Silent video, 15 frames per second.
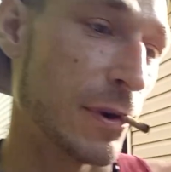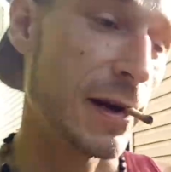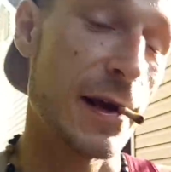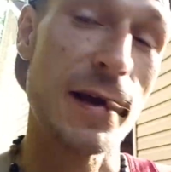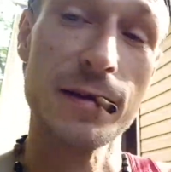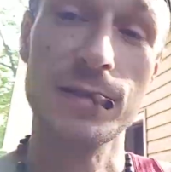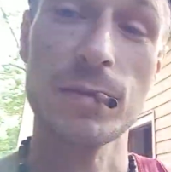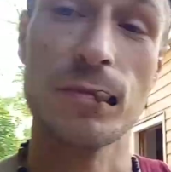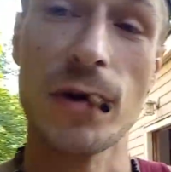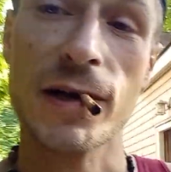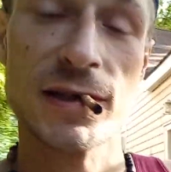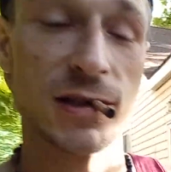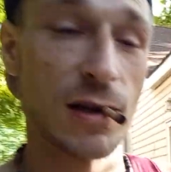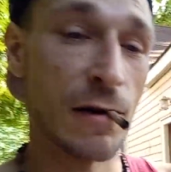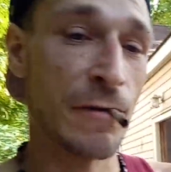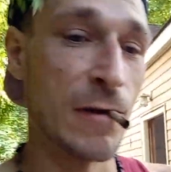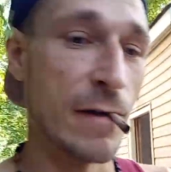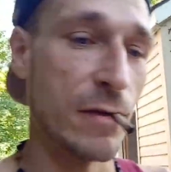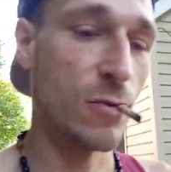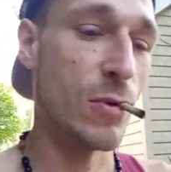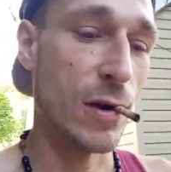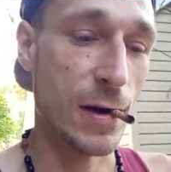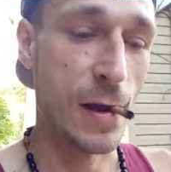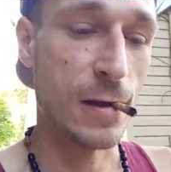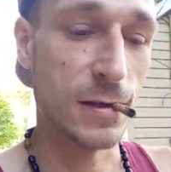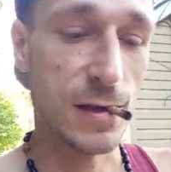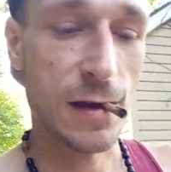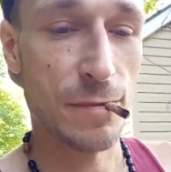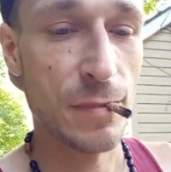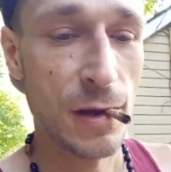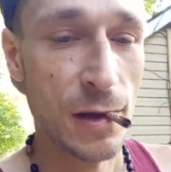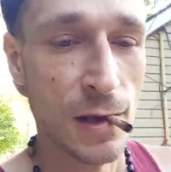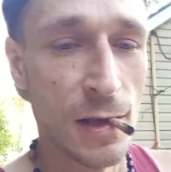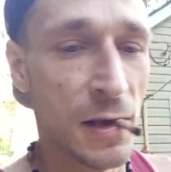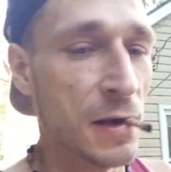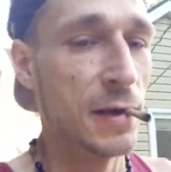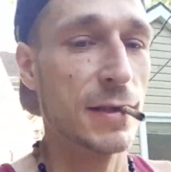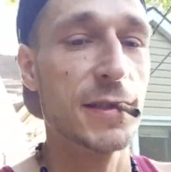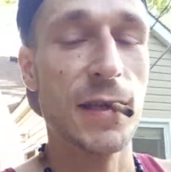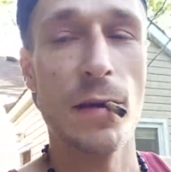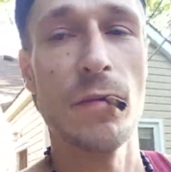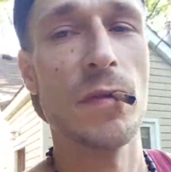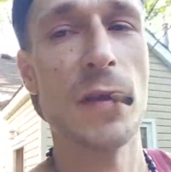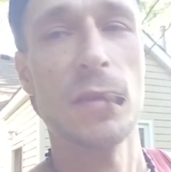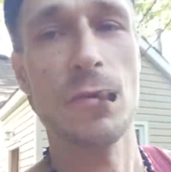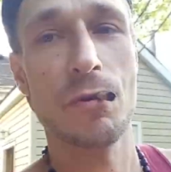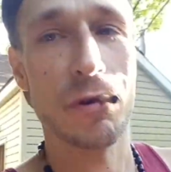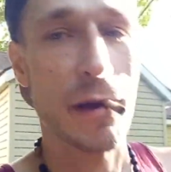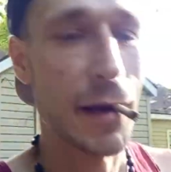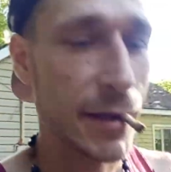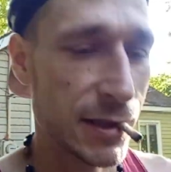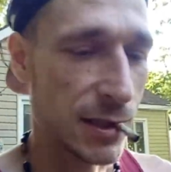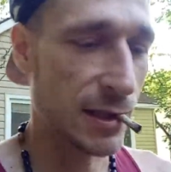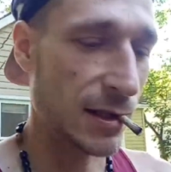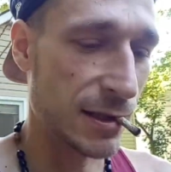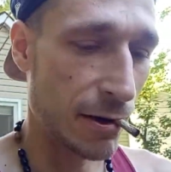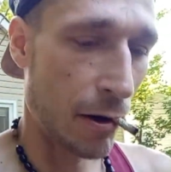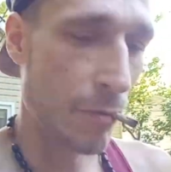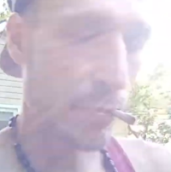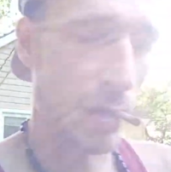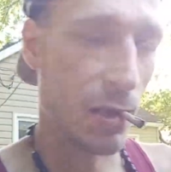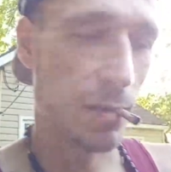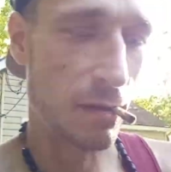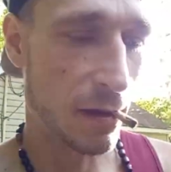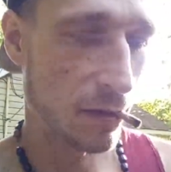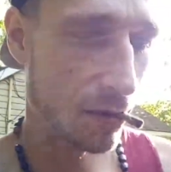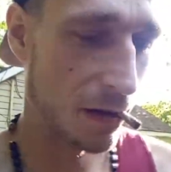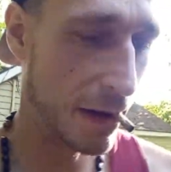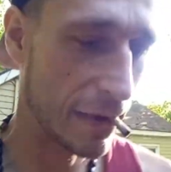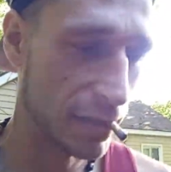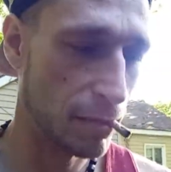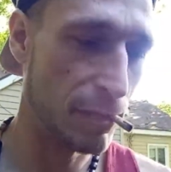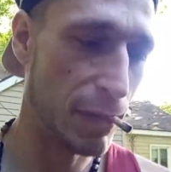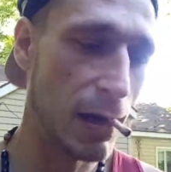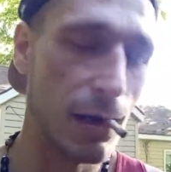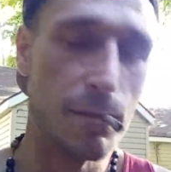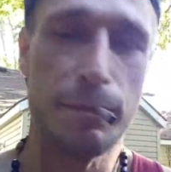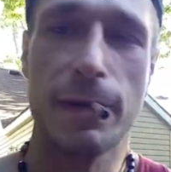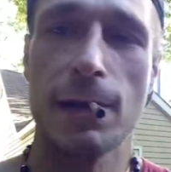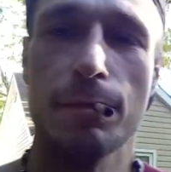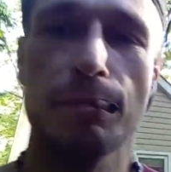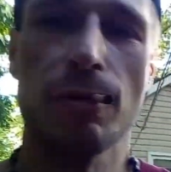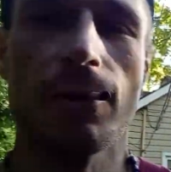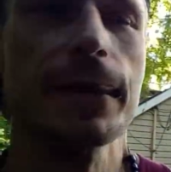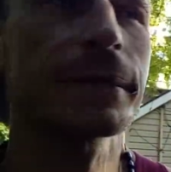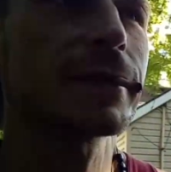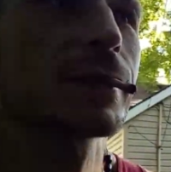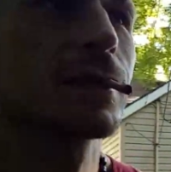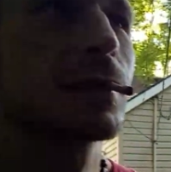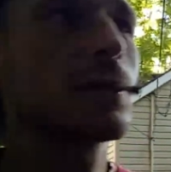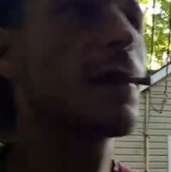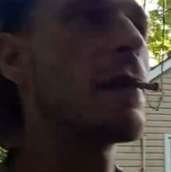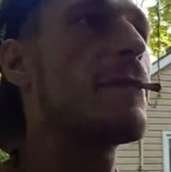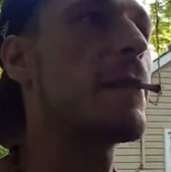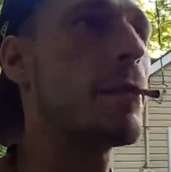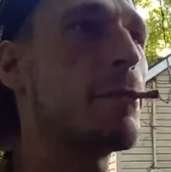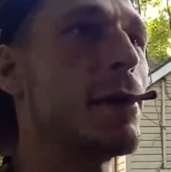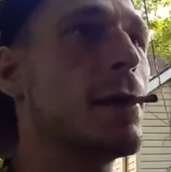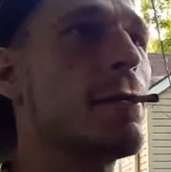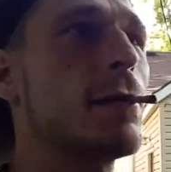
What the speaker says: gonna have some nice stuff for everyone. As I'm sailing, you guys can tell me, like, you guys will be able to pick ports and stuff. I'm